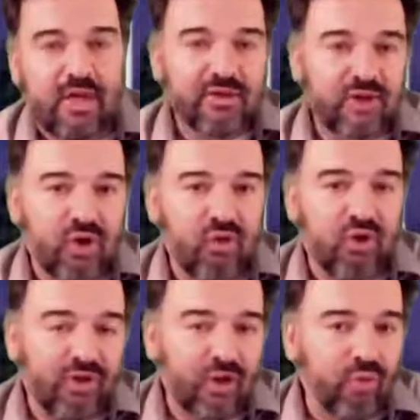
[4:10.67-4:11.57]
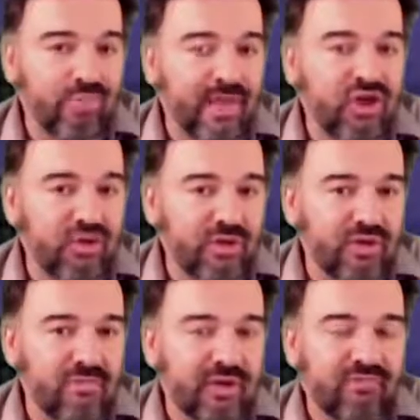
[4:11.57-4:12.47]
So although I do
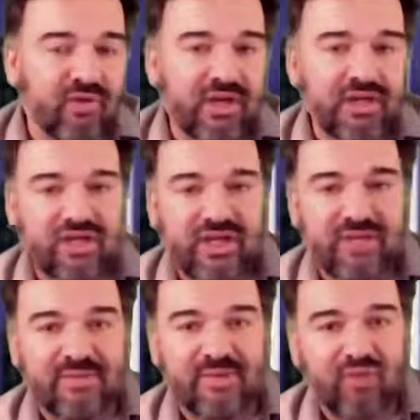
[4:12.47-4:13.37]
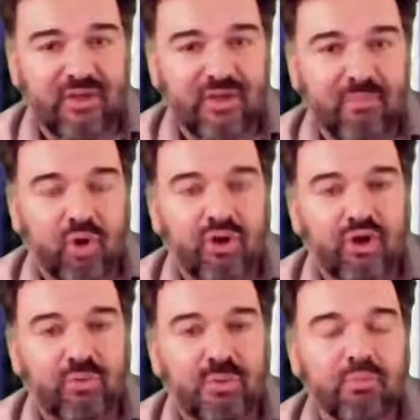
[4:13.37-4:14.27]
expect for each team they run the ball a
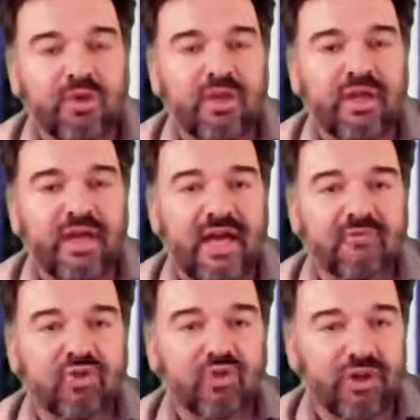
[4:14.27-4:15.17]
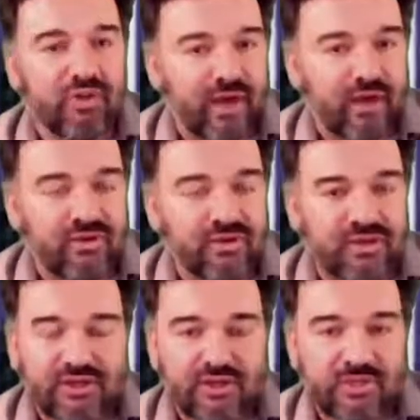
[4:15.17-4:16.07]
little bit more than they have during the regular
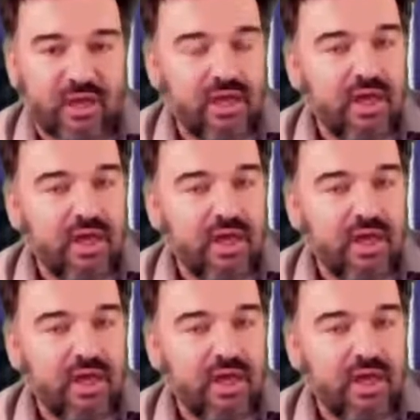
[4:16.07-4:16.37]
season,